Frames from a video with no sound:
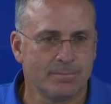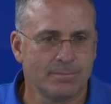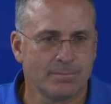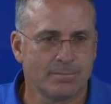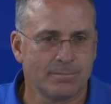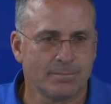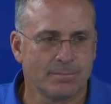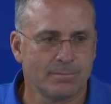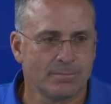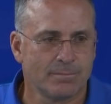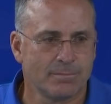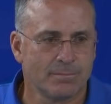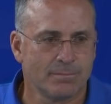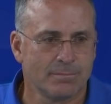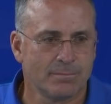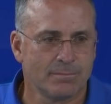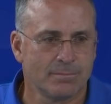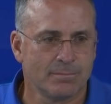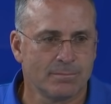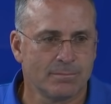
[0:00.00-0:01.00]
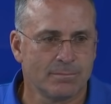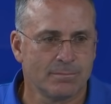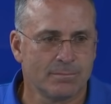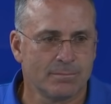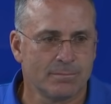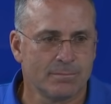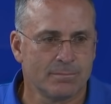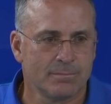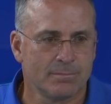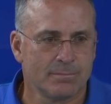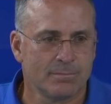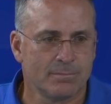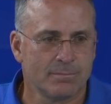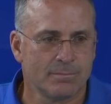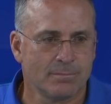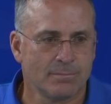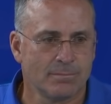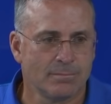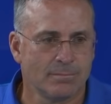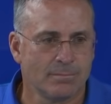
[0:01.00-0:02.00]
That you mentioned that Tennessee would be a
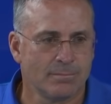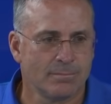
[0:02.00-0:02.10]
big one.